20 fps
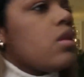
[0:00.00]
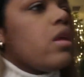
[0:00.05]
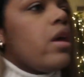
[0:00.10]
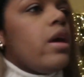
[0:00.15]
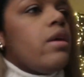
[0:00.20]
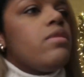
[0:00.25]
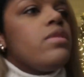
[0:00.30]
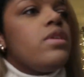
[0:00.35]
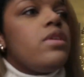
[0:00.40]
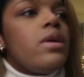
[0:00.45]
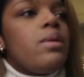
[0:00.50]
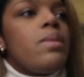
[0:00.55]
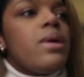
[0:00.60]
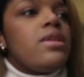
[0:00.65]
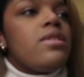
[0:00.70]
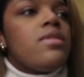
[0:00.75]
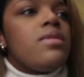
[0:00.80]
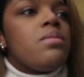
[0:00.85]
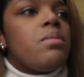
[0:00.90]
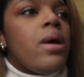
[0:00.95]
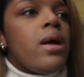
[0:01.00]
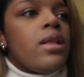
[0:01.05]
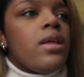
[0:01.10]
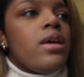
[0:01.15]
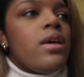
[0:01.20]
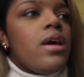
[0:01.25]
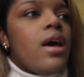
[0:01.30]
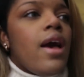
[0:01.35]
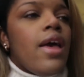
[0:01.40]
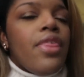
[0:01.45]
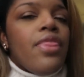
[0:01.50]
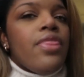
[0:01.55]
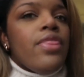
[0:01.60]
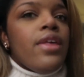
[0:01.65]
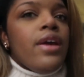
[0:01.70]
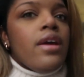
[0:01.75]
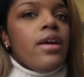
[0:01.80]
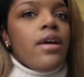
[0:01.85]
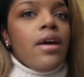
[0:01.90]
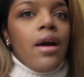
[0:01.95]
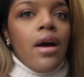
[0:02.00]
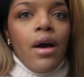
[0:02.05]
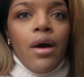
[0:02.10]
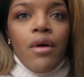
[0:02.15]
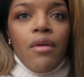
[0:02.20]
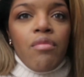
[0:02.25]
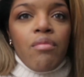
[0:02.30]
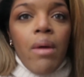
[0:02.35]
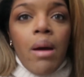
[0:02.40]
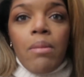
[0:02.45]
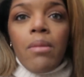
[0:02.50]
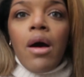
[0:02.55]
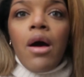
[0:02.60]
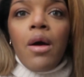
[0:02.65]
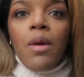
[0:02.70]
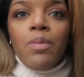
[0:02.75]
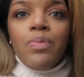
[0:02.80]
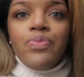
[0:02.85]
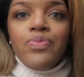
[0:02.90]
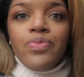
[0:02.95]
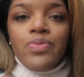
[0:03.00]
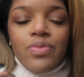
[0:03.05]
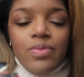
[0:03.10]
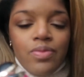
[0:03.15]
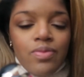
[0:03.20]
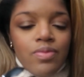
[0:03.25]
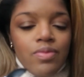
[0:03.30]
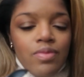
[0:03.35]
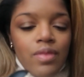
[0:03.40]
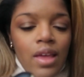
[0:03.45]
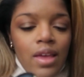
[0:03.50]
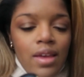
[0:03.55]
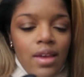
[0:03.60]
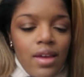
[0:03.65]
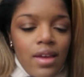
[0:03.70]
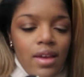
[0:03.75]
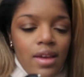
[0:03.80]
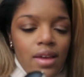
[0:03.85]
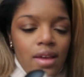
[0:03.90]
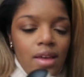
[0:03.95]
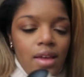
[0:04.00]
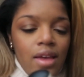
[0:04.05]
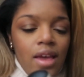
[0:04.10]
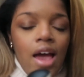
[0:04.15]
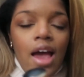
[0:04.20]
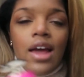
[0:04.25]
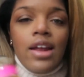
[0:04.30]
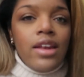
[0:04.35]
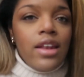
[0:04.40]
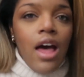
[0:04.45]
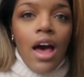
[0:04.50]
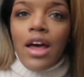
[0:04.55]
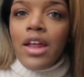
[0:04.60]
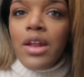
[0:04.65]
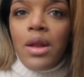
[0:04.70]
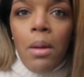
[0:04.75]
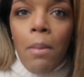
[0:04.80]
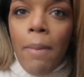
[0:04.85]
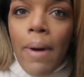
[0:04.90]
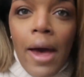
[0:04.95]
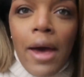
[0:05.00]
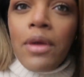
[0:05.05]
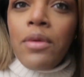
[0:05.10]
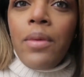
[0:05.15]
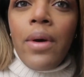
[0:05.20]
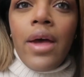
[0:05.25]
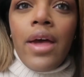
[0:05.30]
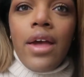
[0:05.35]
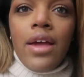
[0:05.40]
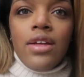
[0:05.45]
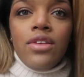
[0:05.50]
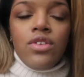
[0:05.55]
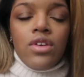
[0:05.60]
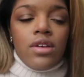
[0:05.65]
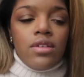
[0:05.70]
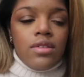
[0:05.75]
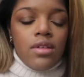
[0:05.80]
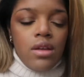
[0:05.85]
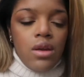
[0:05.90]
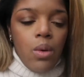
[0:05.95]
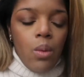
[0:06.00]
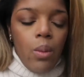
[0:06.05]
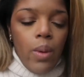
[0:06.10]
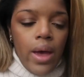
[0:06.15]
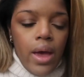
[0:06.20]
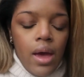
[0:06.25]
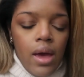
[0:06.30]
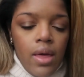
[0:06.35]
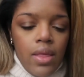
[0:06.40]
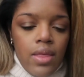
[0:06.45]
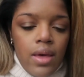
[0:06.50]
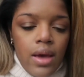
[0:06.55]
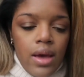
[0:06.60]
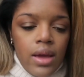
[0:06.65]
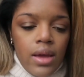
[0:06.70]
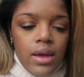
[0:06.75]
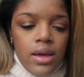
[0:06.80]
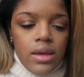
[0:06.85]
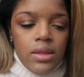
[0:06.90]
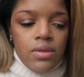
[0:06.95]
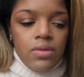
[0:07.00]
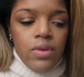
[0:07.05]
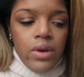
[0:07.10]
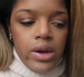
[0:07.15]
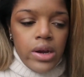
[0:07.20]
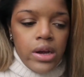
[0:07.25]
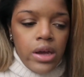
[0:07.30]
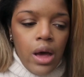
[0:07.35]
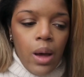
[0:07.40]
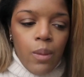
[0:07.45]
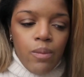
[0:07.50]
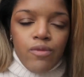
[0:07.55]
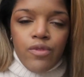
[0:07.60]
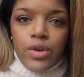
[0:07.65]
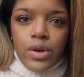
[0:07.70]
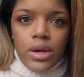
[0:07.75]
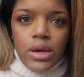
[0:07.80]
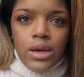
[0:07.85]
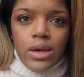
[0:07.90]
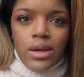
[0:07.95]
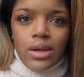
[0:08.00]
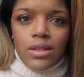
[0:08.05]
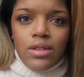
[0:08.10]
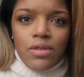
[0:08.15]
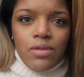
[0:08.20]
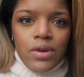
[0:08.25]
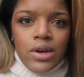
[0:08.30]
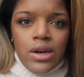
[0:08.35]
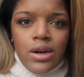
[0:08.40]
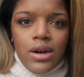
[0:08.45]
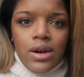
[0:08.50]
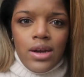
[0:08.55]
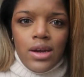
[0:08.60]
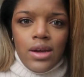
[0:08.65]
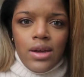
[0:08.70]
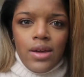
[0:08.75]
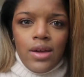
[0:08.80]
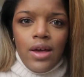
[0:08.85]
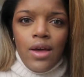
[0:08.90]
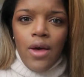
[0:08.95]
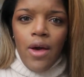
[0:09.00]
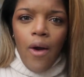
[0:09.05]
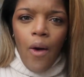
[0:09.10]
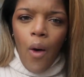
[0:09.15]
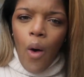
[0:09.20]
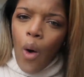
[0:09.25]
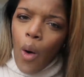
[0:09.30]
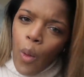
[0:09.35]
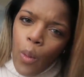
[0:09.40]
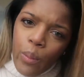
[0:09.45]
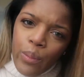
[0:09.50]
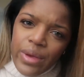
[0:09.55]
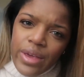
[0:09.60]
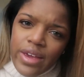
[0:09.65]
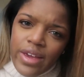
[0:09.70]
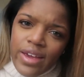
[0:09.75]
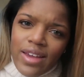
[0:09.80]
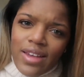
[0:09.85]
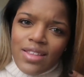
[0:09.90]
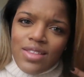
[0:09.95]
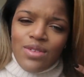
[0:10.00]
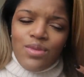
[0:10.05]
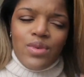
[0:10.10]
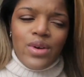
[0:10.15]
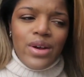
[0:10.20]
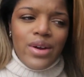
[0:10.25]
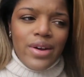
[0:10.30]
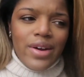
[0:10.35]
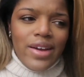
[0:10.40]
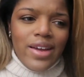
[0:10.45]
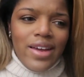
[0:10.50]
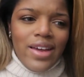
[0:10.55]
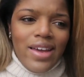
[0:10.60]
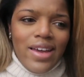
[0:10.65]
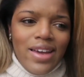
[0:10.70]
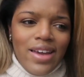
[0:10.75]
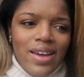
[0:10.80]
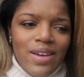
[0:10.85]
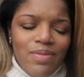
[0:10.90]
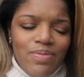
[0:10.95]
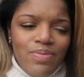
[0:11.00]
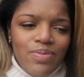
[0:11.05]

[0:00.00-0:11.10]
every time I smell it, I think of my mom. And not in a bad way, just in a way that it's very comforting, it's very homey, it's very...